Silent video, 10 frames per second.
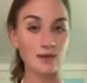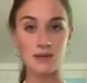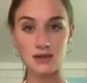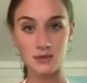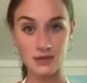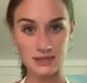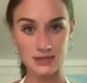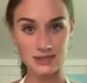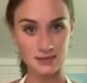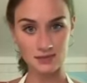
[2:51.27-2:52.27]
I give my
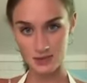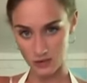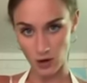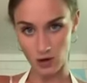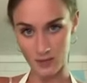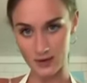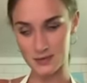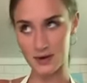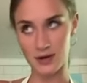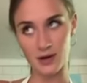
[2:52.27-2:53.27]
criticisms to all
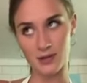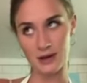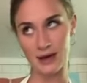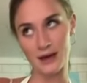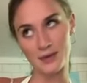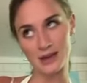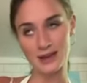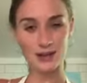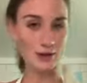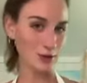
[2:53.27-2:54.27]
because we are all about
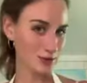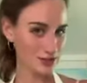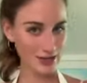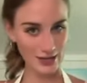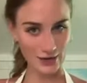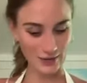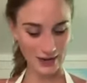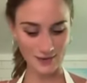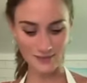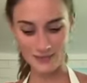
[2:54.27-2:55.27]
equity and inclusion here,
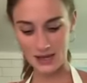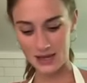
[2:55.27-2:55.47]
right?